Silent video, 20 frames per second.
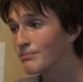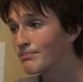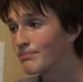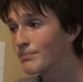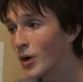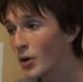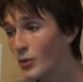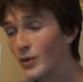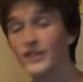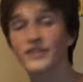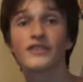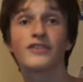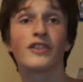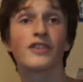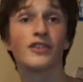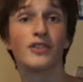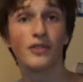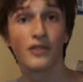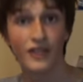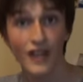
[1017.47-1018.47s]
But once the
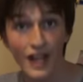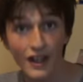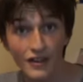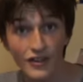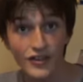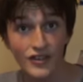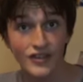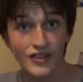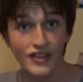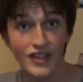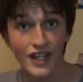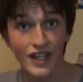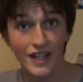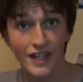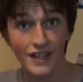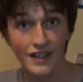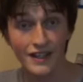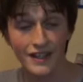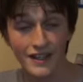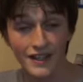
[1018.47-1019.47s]
2000s
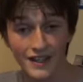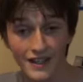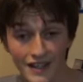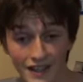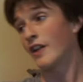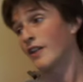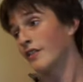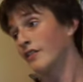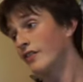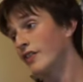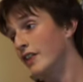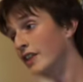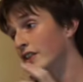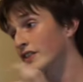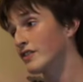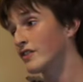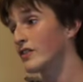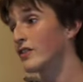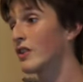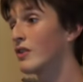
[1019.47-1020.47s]
hit,
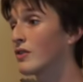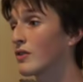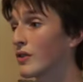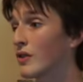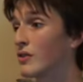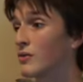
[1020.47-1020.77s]
this logo